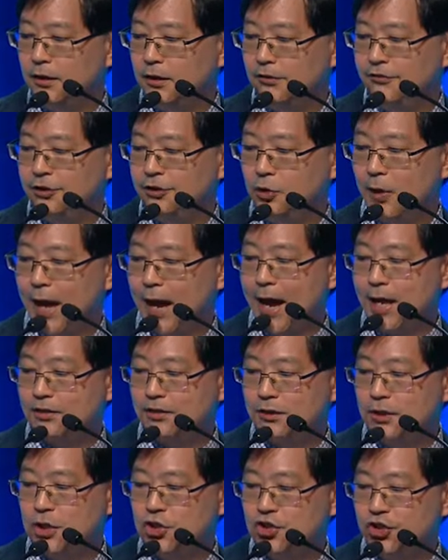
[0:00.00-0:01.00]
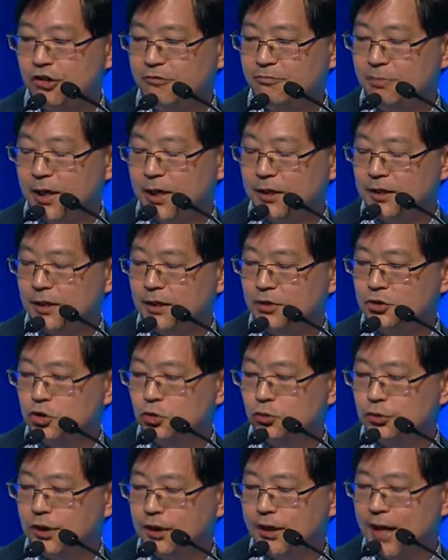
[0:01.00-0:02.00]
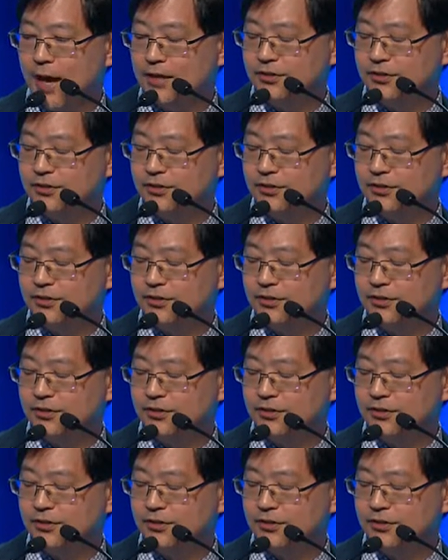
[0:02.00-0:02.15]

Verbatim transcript: if you add TGF beta to the,